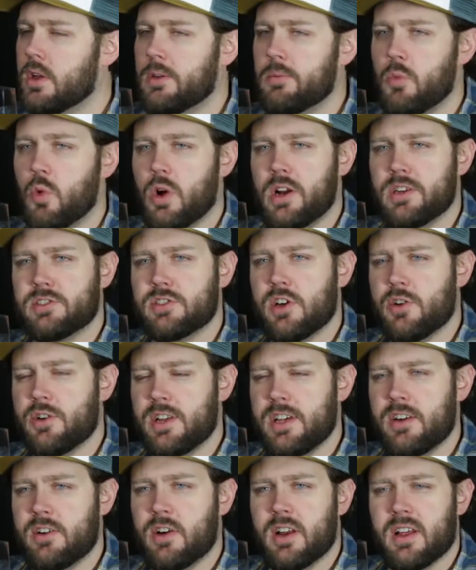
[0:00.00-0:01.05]
The more I zone
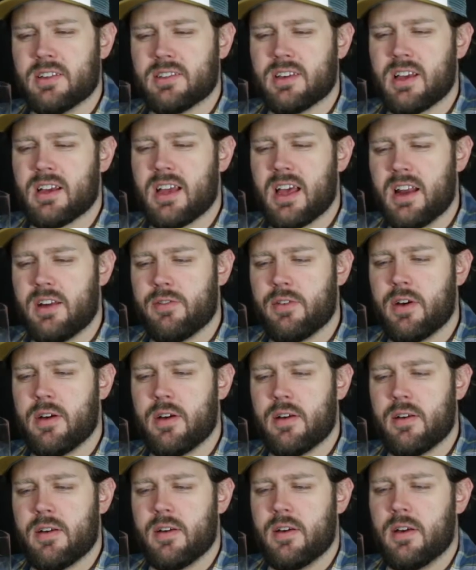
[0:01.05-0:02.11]
in on it, it's got kind of
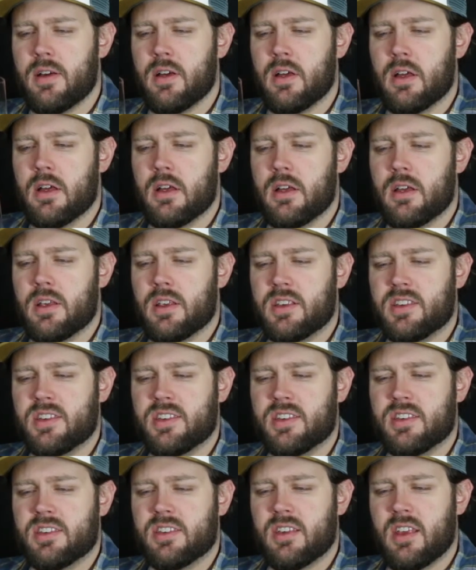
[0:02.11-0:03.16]
a
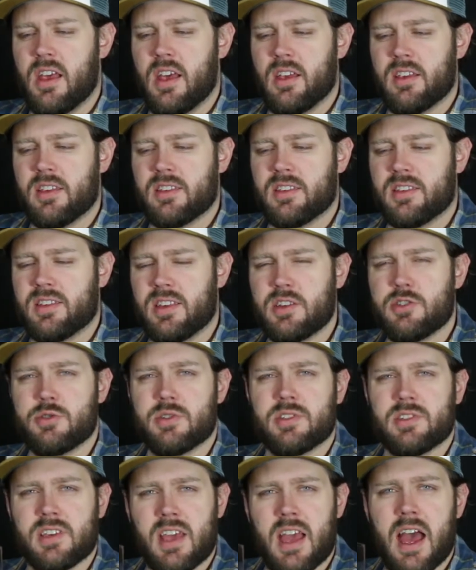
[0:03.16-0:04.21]

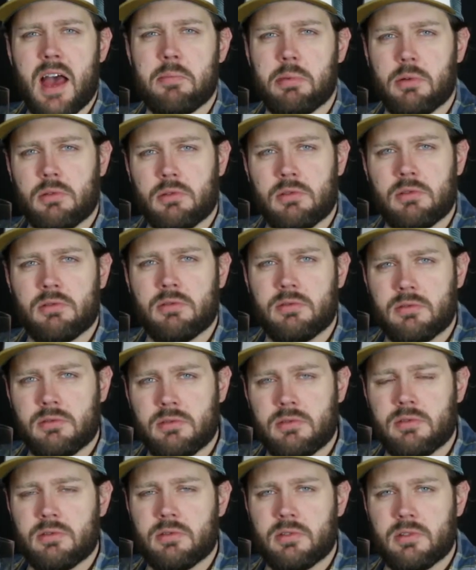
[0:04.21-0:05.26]
citrusy apple,
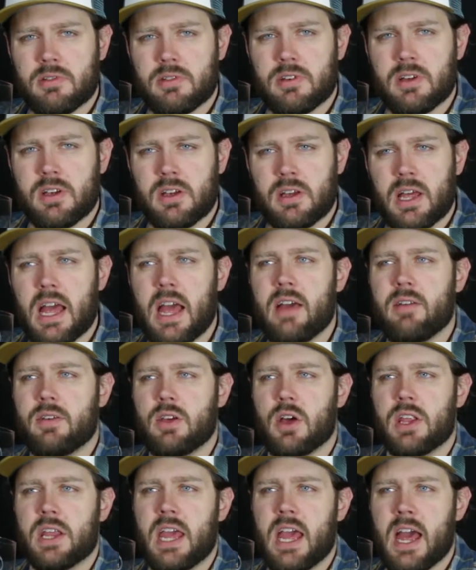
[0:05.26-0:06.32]

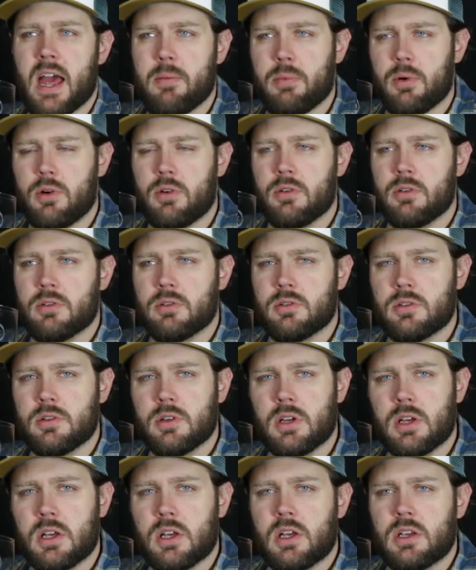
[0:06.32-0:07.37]
heavy on the apple.
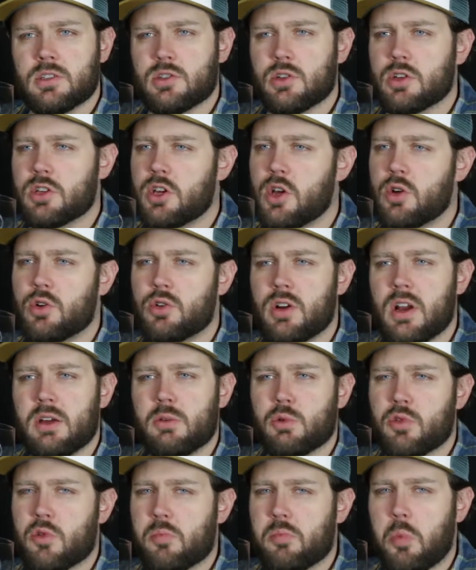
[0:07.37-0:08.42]
So it'd go great
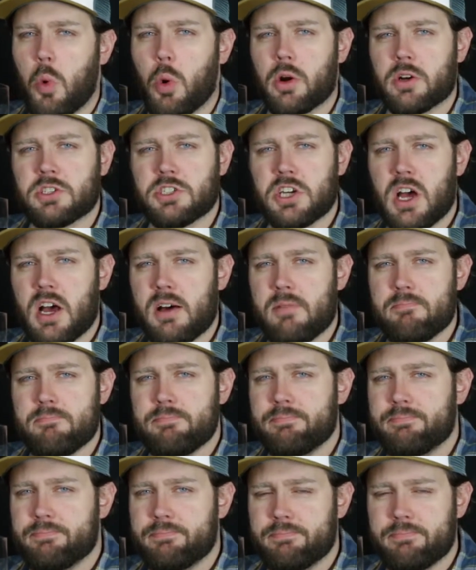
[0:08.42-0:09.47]
with a pork chop,
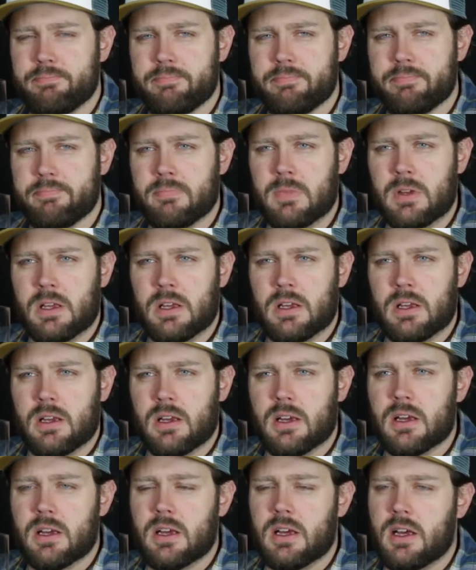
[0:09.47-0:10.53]

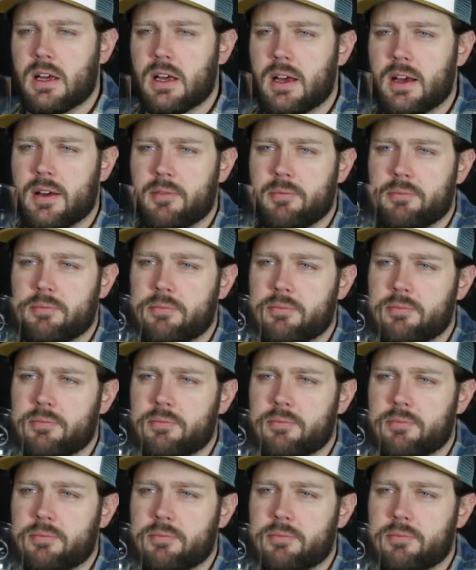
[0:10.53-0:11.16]
a